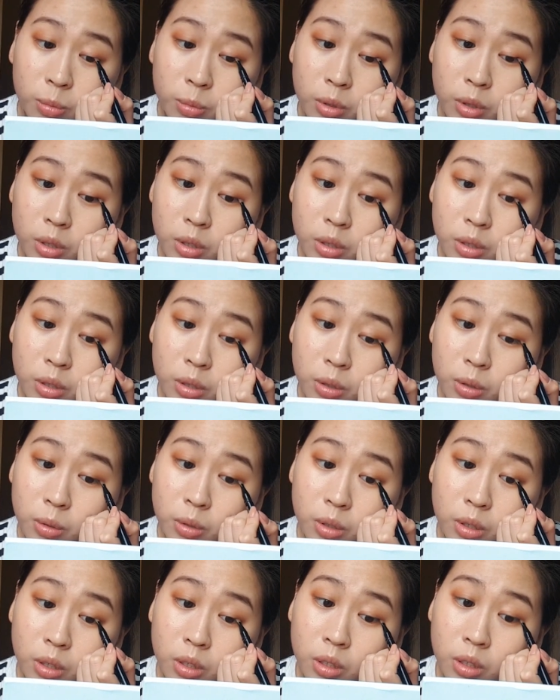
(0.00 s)
Just
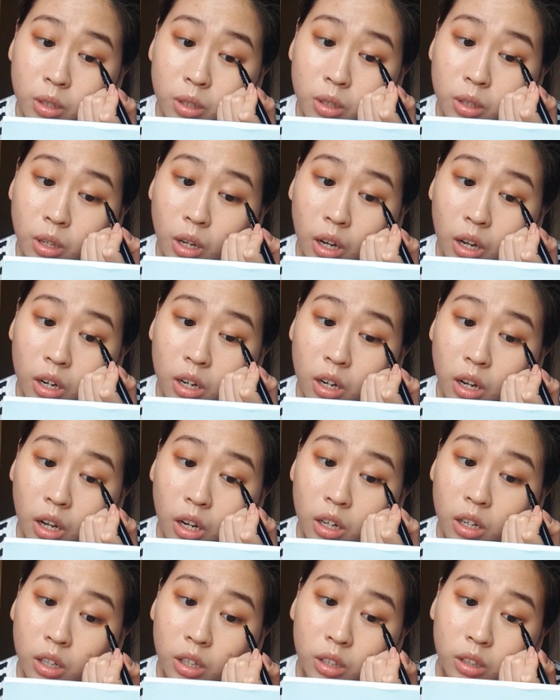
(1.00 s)
using the dark
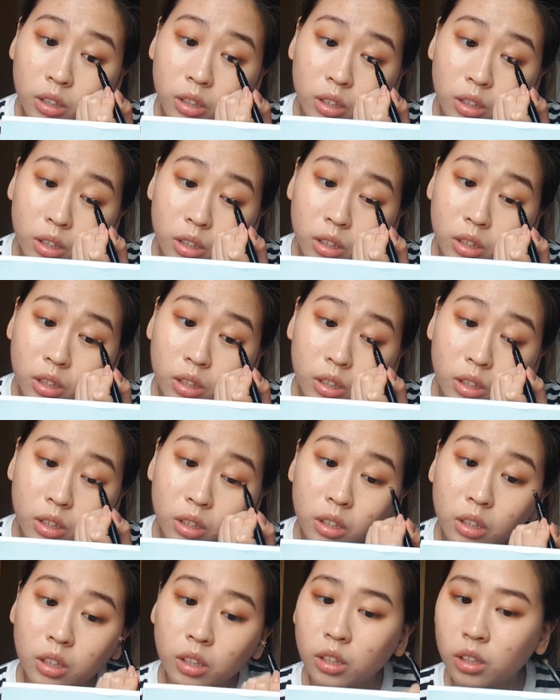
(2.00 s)
color
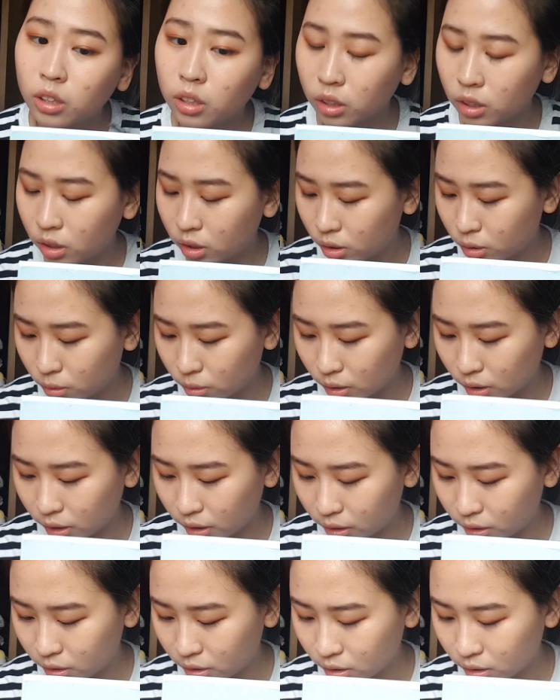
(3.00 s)
there to like